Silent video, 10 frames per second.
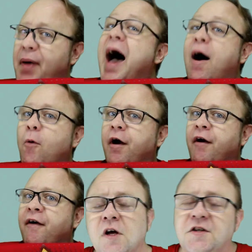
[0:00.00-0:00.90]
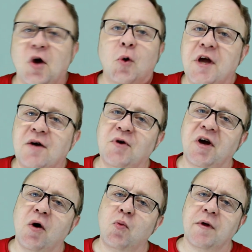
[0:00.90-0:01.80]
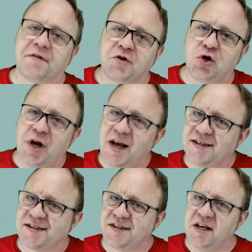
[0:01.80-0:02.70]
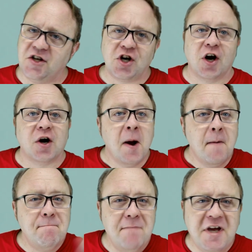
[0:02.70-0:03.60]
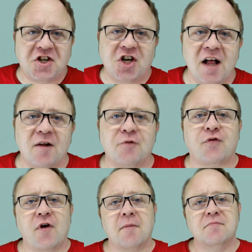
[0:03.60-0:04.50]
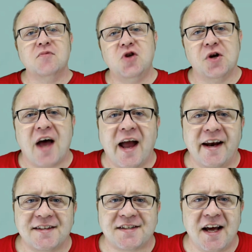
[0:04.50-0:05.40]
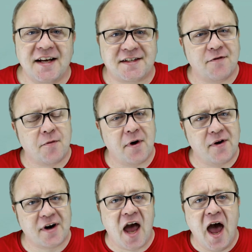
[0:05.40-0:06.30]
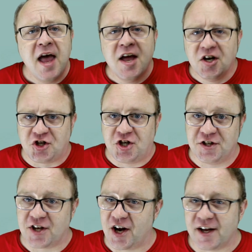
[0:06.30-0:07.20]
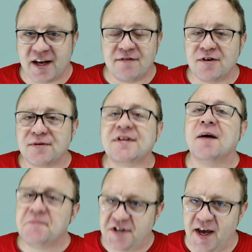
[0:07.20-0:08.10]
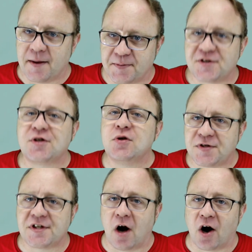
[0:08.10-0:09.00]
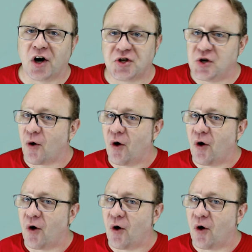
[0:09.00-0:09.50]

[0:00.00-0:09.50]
power. So here we go with today's teacher, Michelle from United States of America. She's gonna give you some tips to start your